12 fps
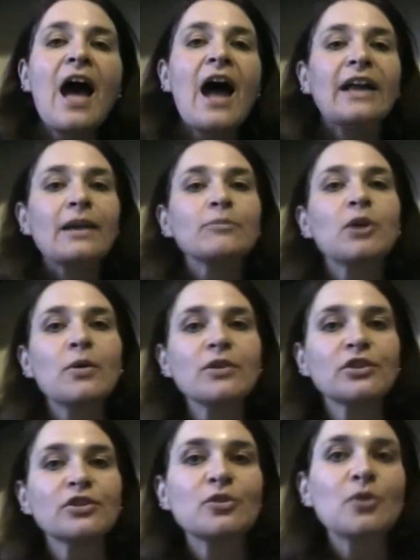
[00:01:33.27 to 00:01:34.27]
and I'm
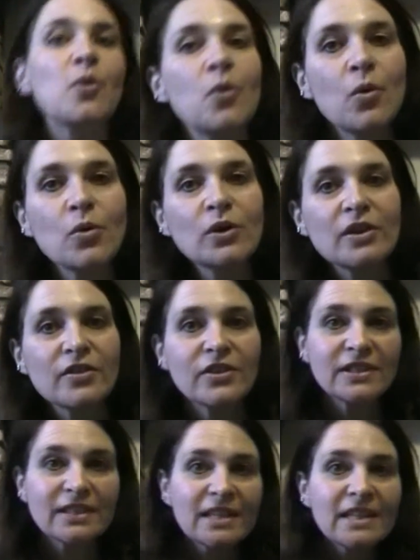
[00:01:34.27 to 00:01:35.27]
going through all the
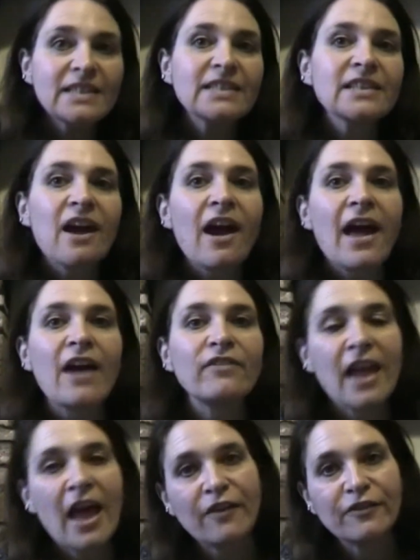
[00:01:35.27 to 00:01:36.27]
seeds that I have
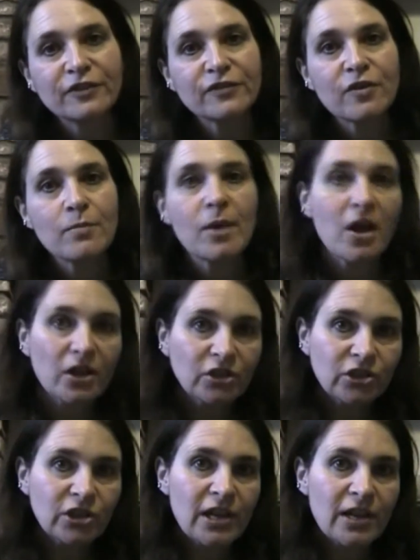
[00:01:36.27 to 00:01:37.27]
left from
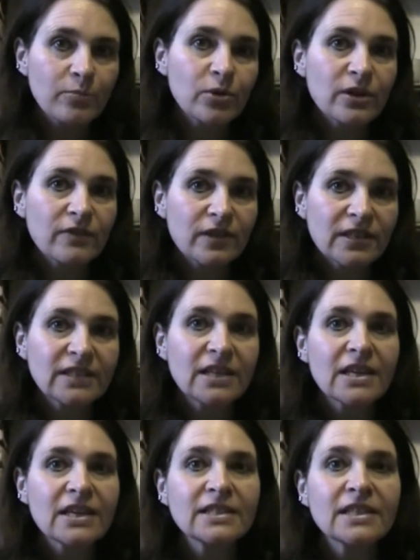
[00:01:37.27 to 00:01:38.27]
last year and previous
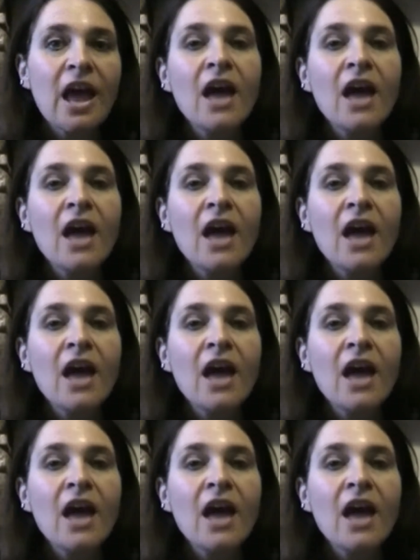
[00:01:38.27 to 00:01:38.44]
years